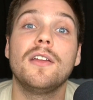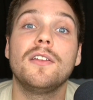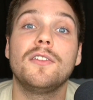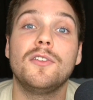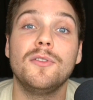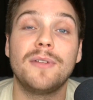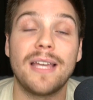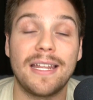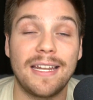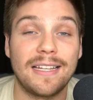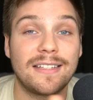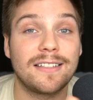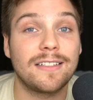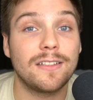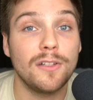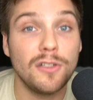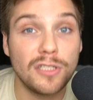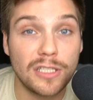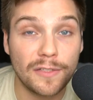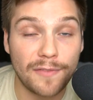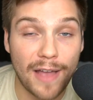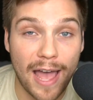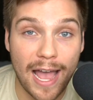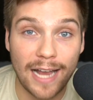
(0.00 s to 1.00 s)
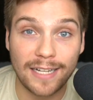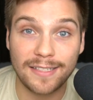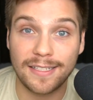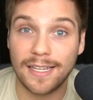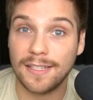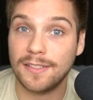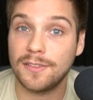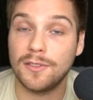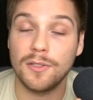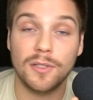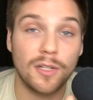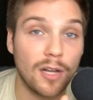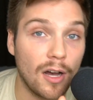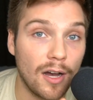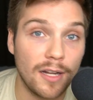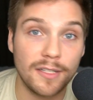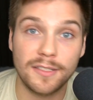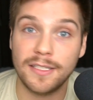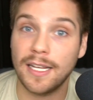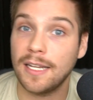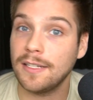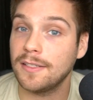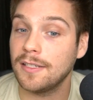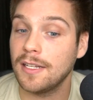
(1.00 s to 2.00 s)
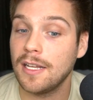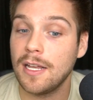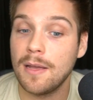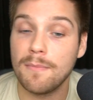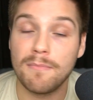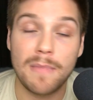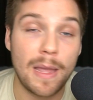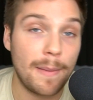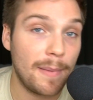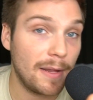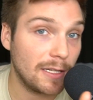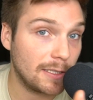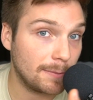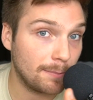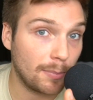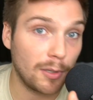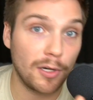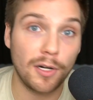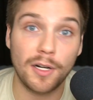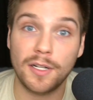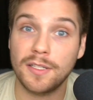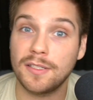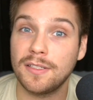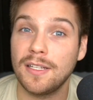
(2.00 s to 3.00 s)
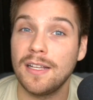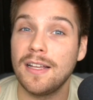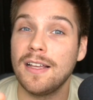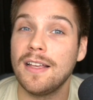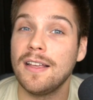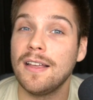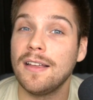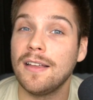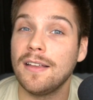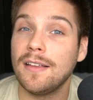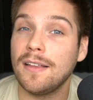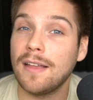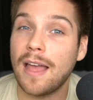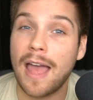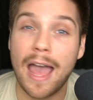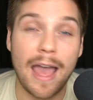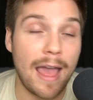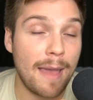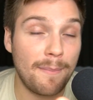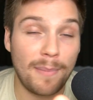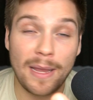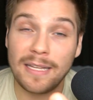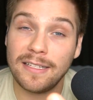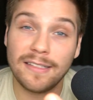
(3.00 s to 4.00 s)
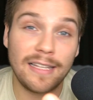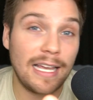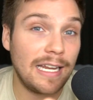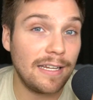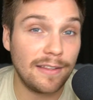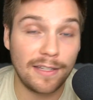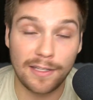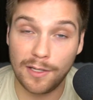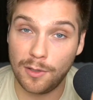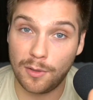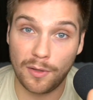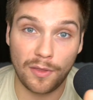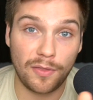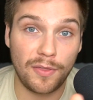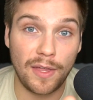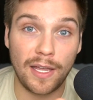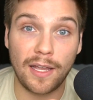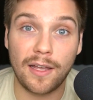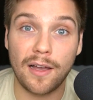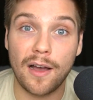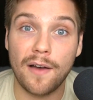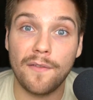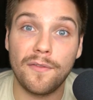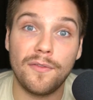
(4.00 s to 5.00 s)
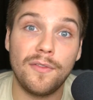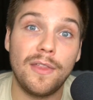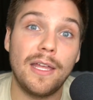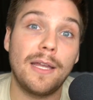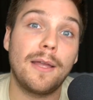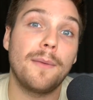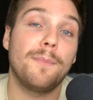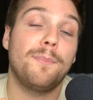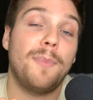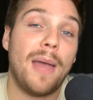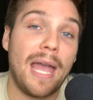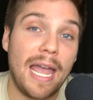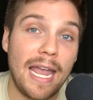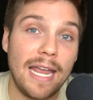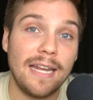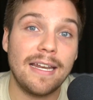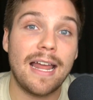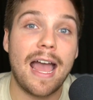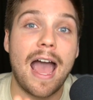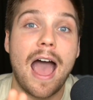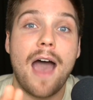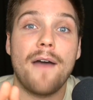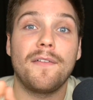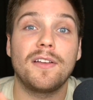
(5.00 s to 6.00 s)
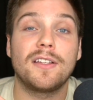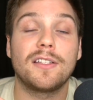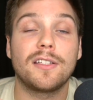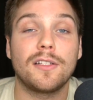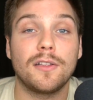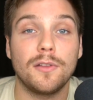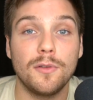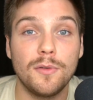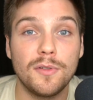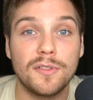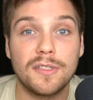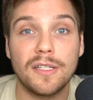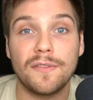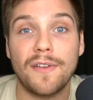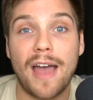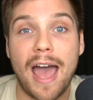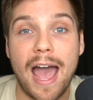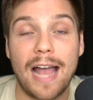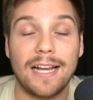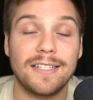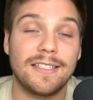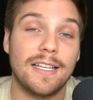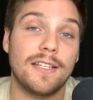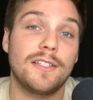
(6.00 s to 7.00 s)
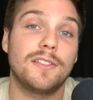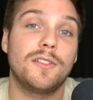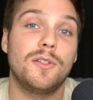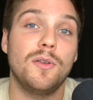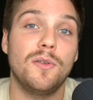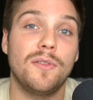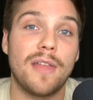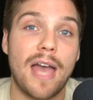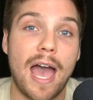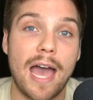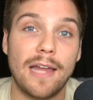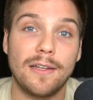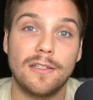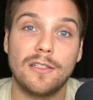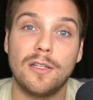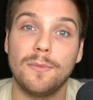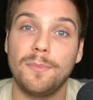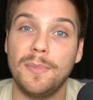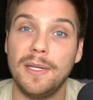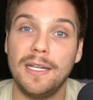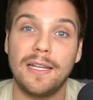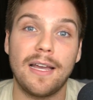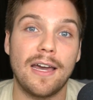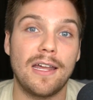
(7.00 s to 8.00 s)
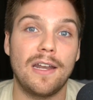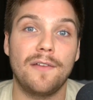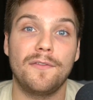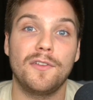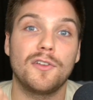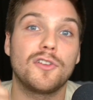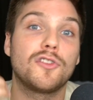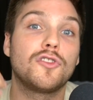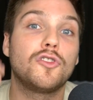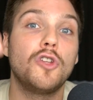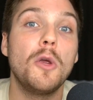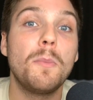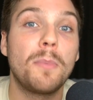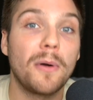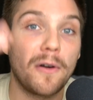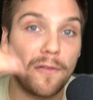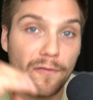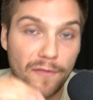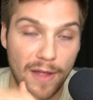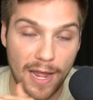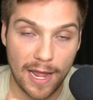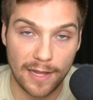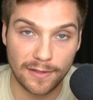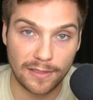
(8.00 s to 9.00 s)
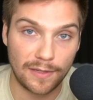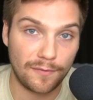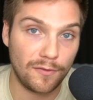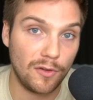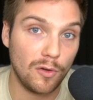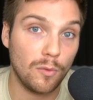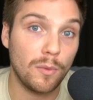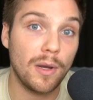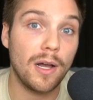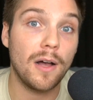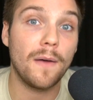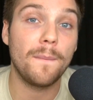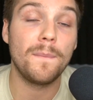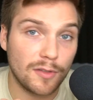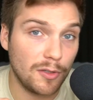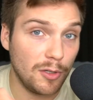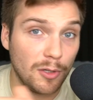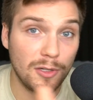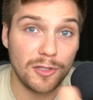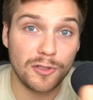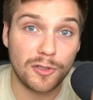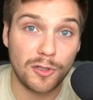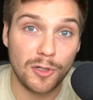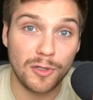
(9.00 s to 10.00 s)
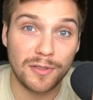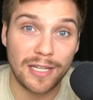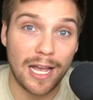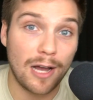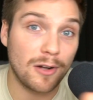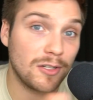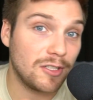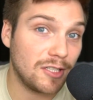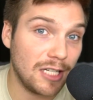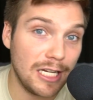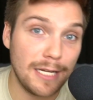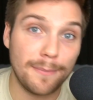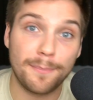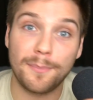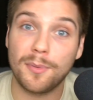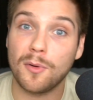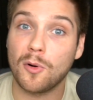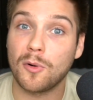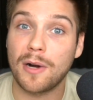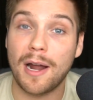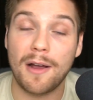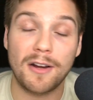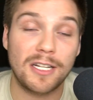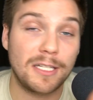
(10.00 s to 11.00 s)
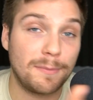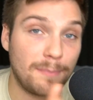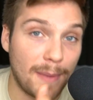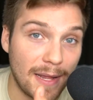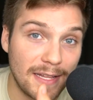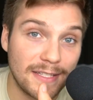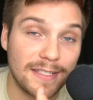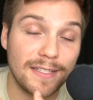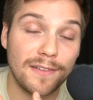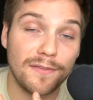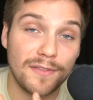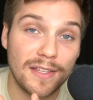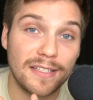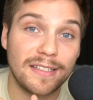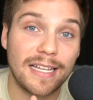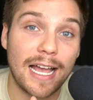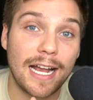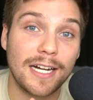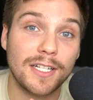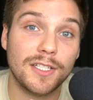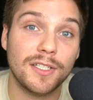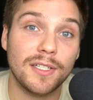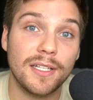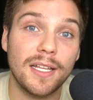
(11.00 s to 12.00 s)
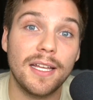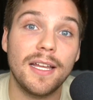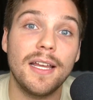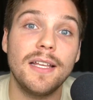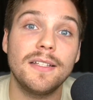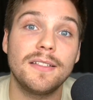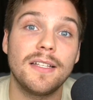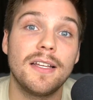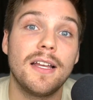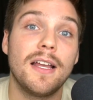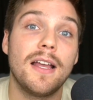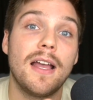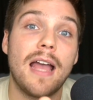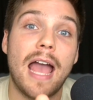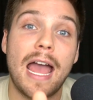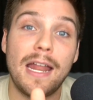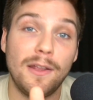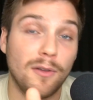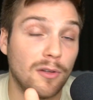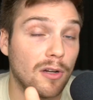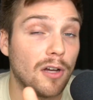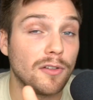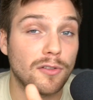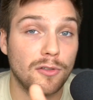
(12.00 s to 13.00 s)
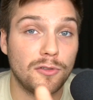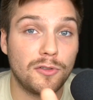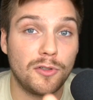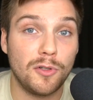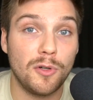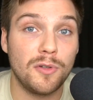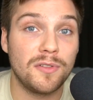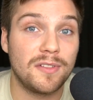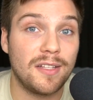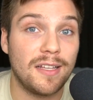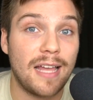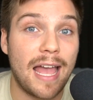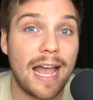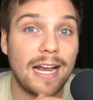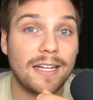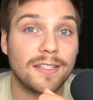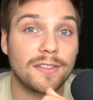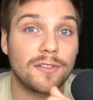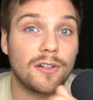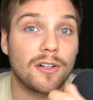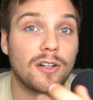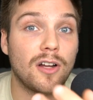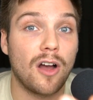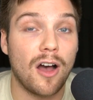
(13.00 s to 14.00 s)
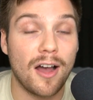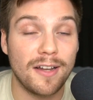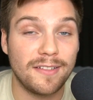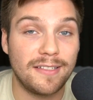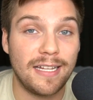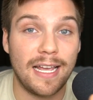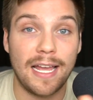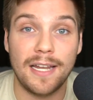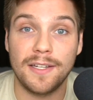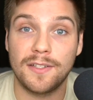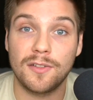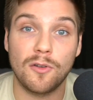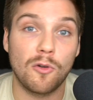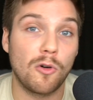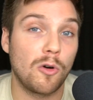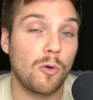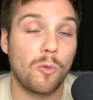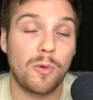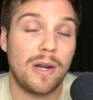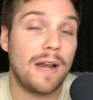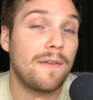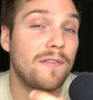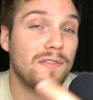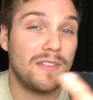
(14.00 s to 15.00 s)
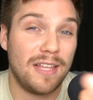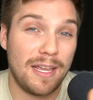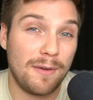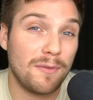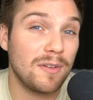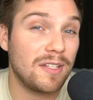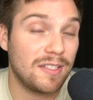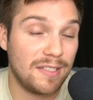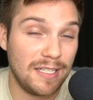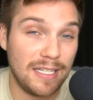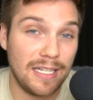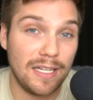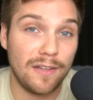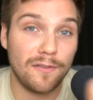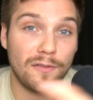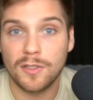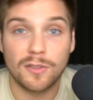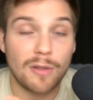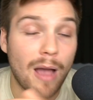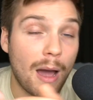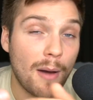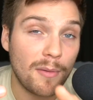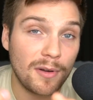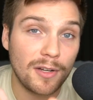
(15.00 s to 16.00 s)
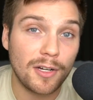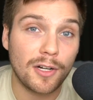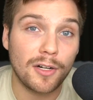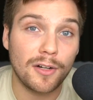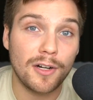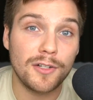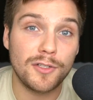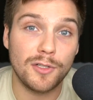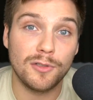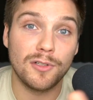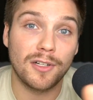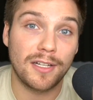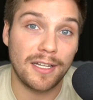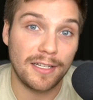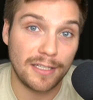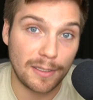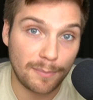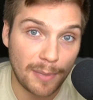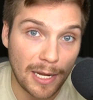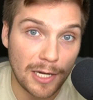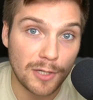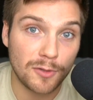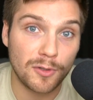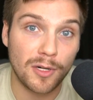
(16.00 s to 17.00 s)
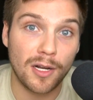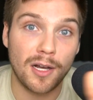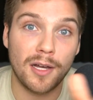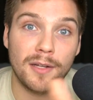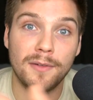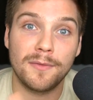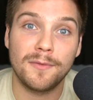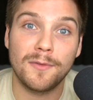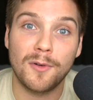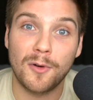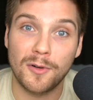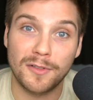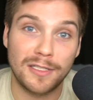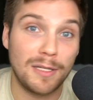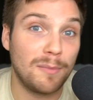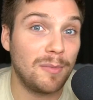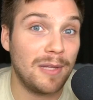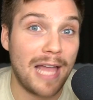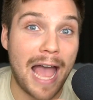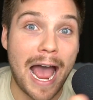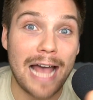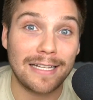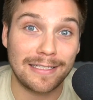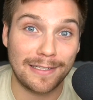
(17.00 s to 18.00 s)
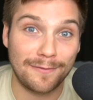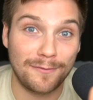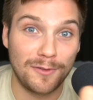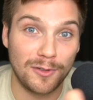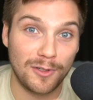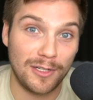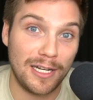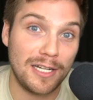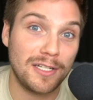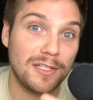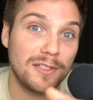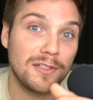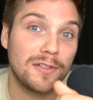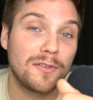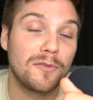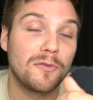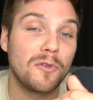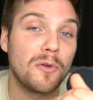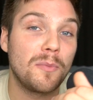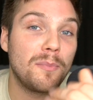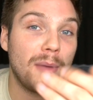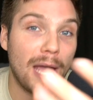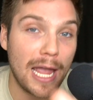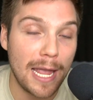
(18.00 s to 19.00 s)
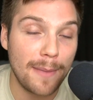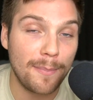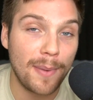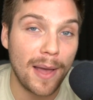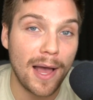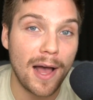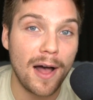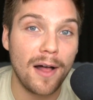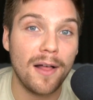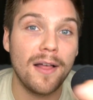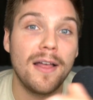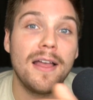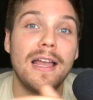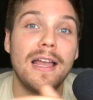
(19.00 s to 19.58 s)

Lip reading: to get exclusive access to content. Maybe it's perks. Basically anything that you can think of, they can pay to have exclusive access to that, to be kind of your super fans, if you will. So you can choose how cheap or how expensive this actually is. And you can also choose the extra content or whatever they receive. So I would encourage you looking into Patreon or simply asking for donations through PayPal.